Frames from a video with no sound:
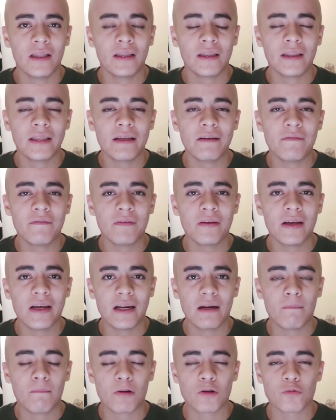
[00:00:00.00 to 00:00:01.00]
live
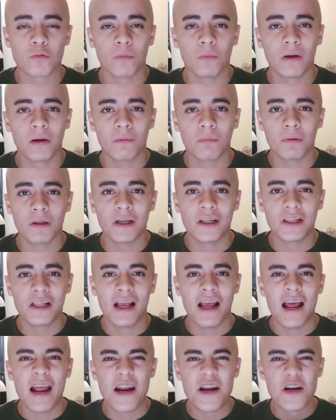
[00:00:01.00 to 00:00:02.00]
in a much more better place,
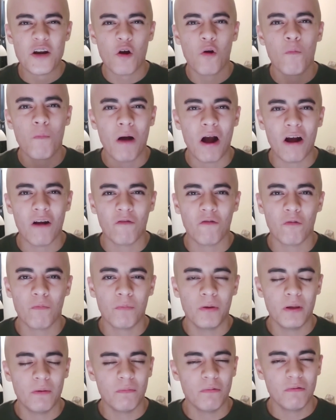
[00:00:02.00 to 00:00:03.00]
know powerful
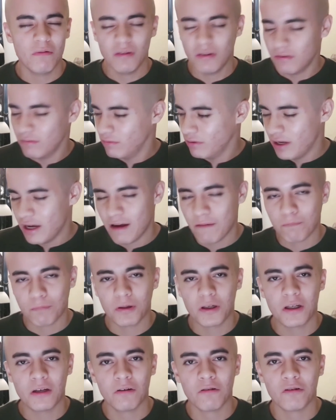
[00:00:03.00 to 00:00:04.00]
people, have
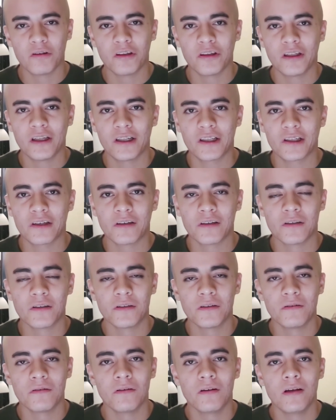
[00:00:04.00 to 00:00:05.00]
pretty girls, that's good
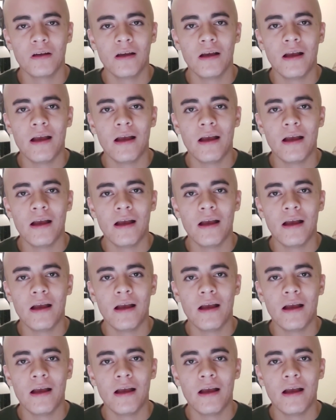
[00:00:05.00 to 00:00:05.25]
too.